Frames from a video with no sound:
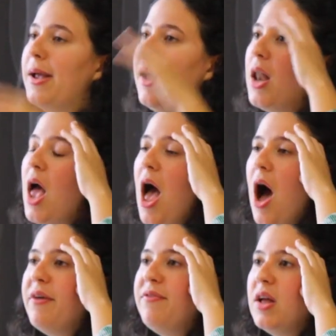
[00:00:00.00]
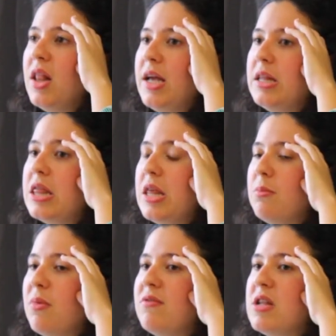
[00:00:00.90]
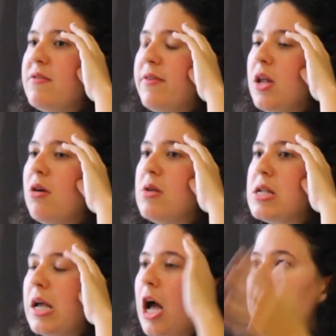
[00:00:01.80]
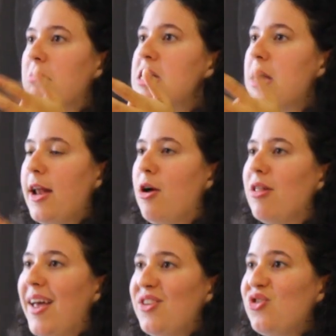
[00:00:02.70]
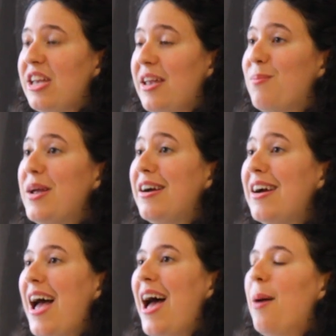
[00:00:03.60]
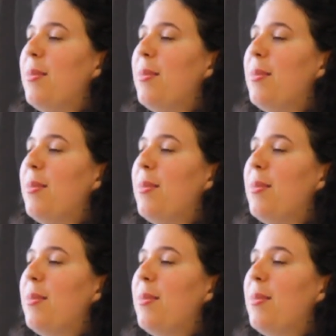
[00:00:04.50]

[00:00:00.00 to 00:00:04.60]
Oh my god, I feel like the theme of this video is like how much I don't like drinking beer,